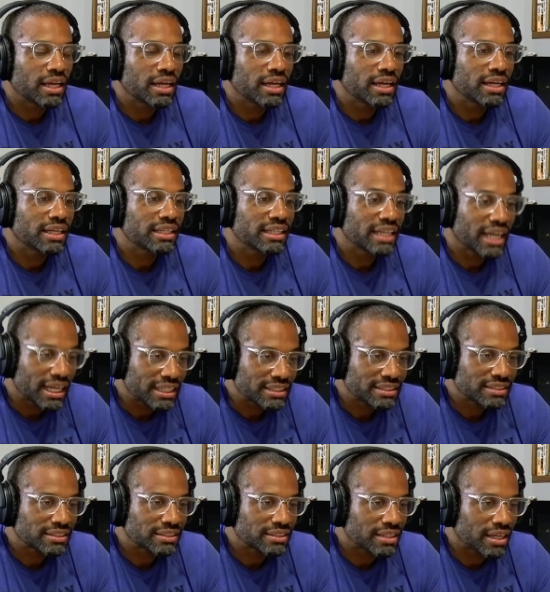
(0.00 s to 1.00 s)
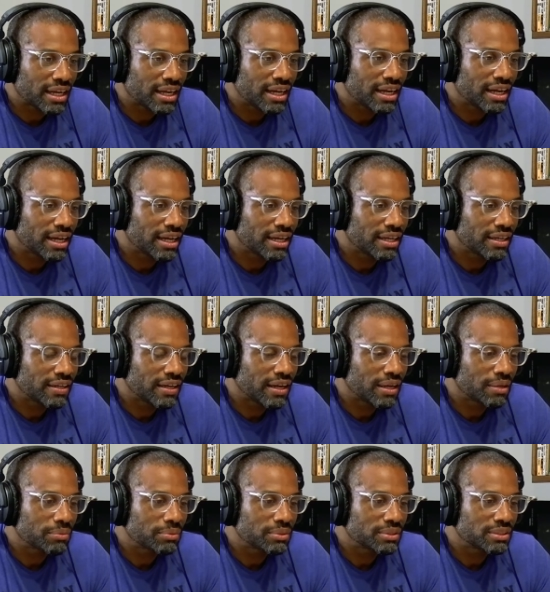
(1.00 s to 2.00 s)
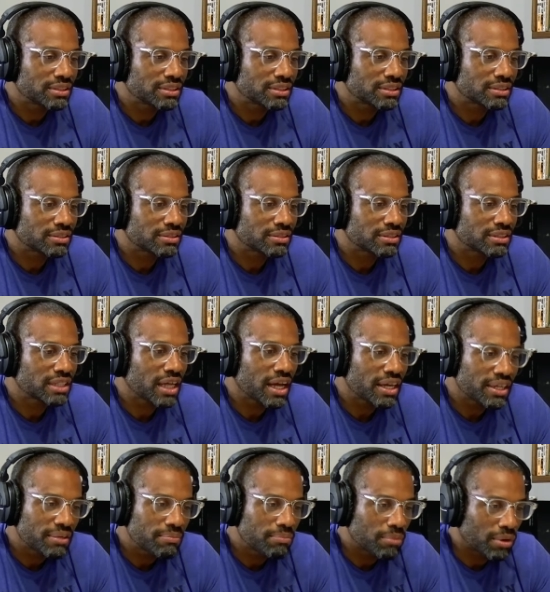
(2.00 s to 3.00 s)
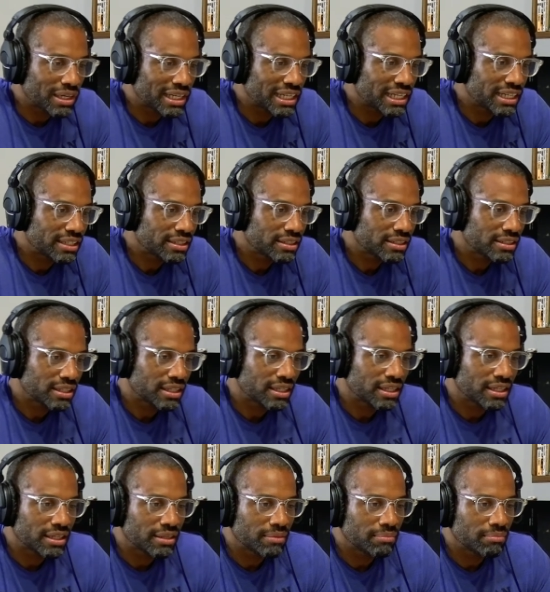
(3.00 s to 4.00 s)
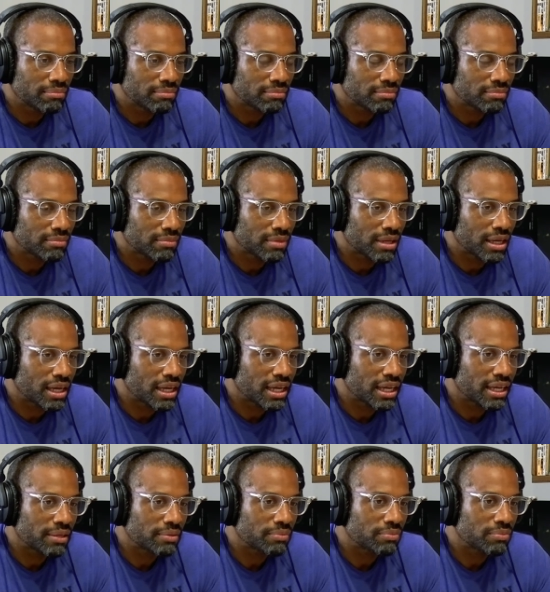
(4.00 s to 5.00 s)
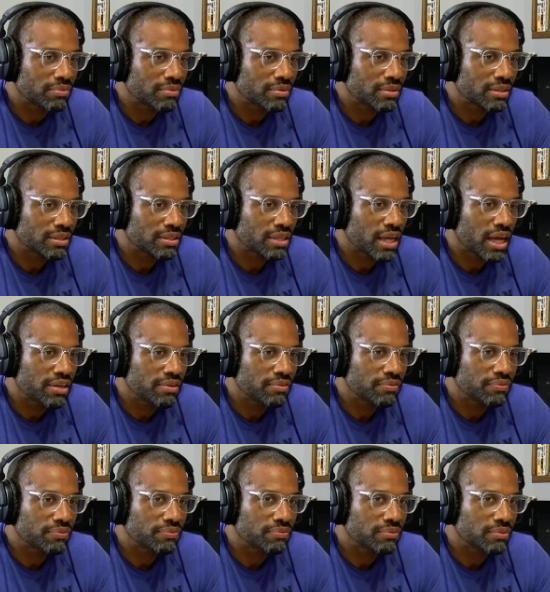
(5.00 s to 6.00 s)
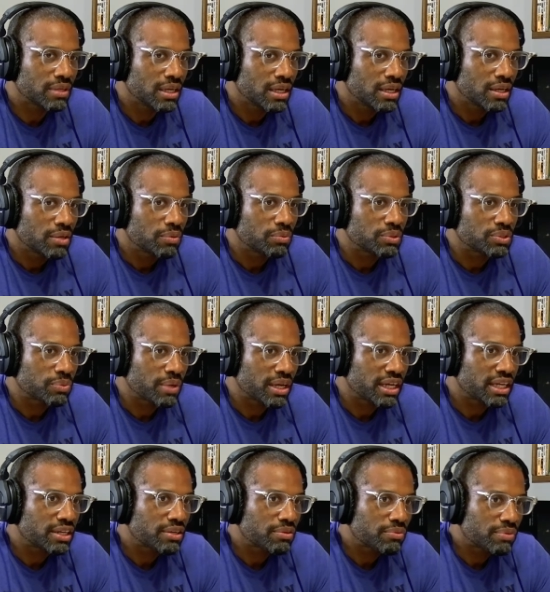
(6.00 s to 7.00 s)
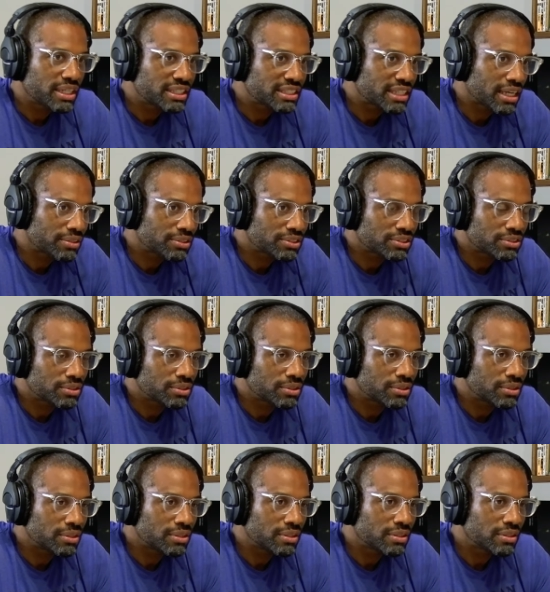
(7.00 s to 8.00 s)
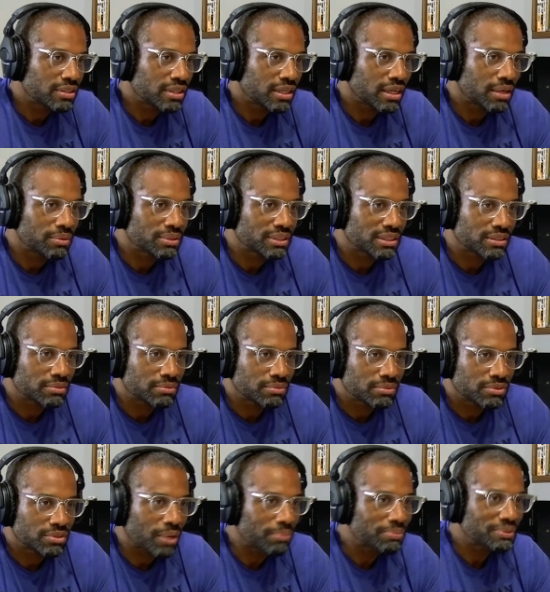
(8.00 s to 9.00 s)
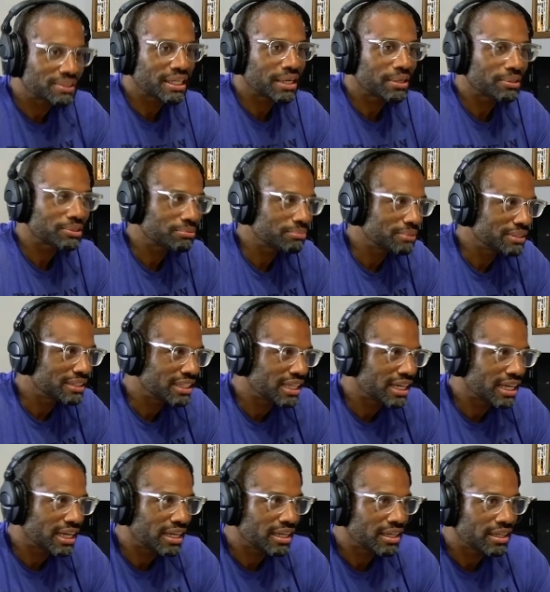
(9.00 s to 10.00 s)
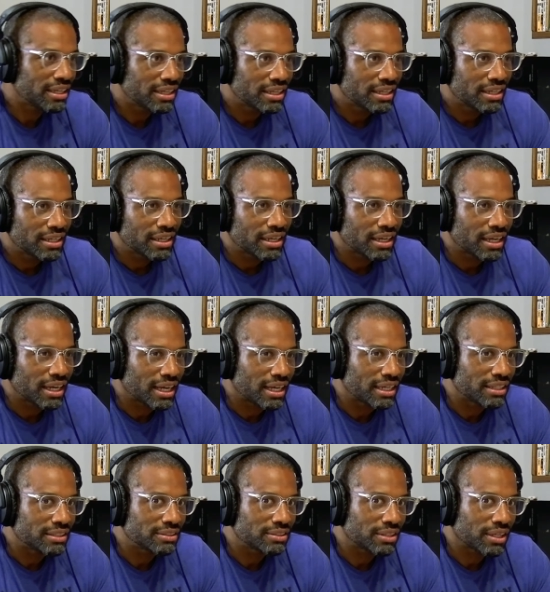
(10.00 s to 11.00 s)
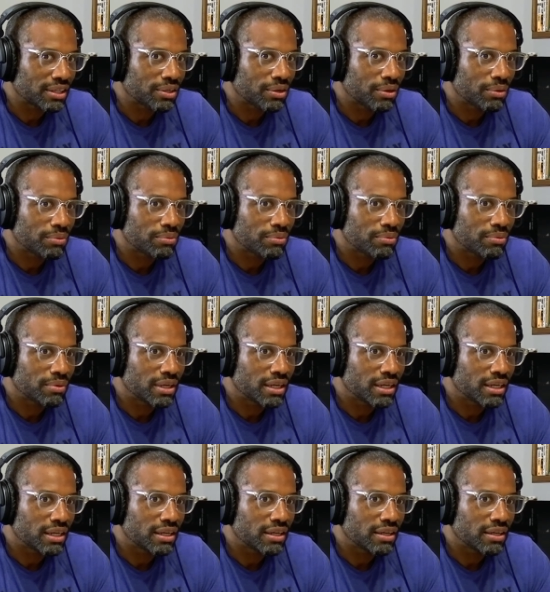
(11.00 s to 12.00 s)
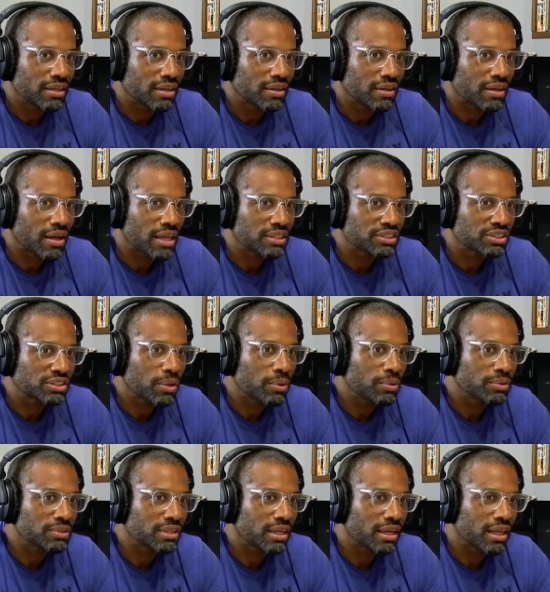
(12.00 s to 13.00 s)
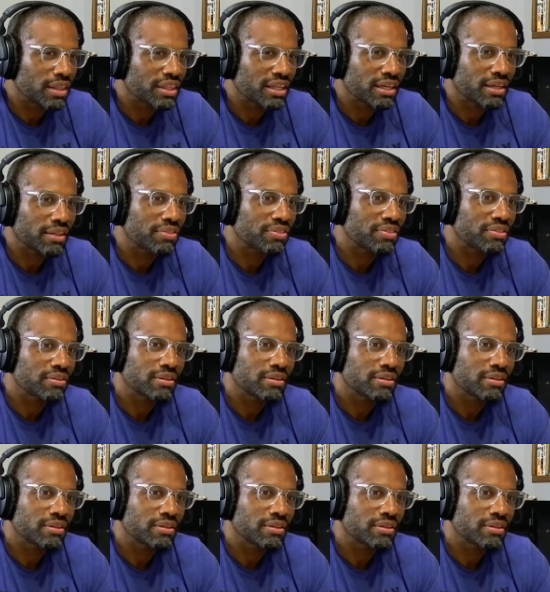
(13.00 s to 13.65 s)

Uh, yes, uh, I was started in modeling. Um, I kind of was working in a retail store. I was a top salesman there, and I got uh, I sold I think a